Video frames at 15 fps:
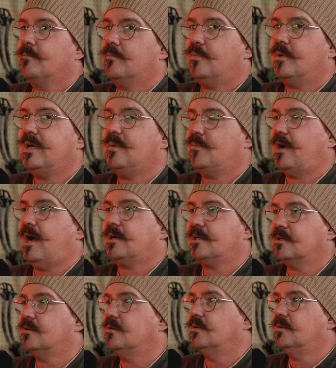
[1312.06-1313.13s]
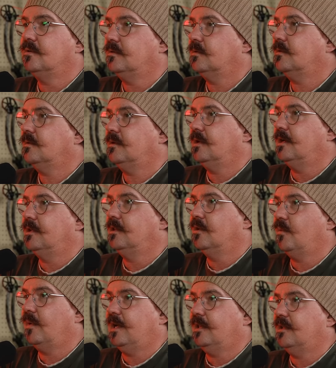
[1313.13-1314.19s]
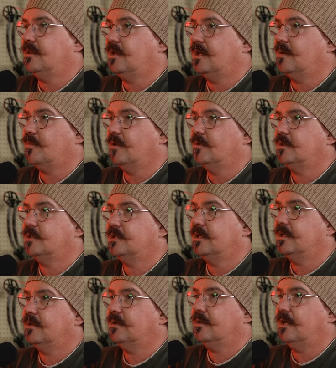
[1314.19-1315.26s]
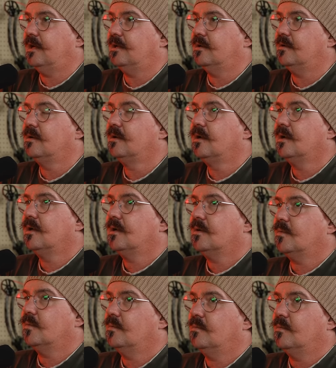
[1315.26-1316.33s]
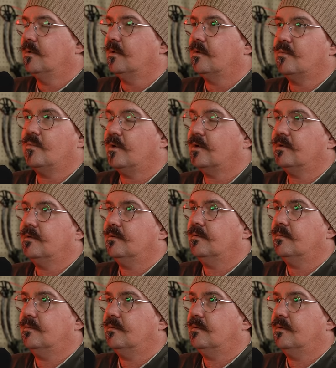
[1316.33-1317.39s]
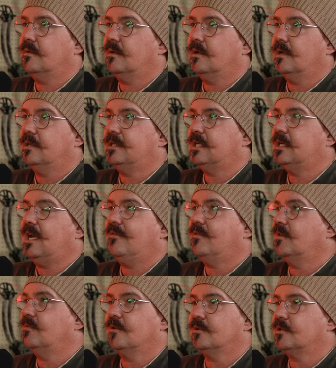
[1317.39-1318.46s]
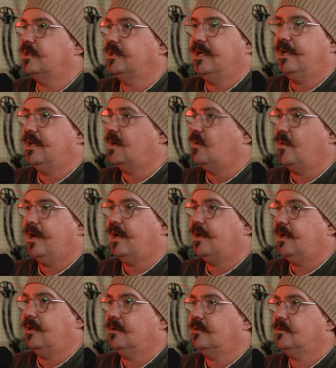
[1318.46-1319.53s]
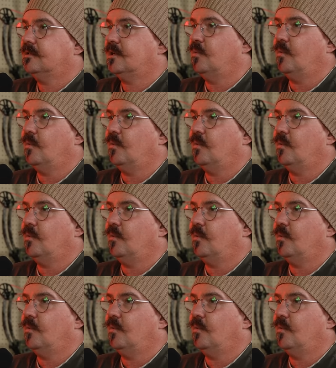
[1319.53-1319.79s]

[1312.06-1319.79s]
pretty practical in the way that they approached it and were weren't uh, didn't have an aversion in any way to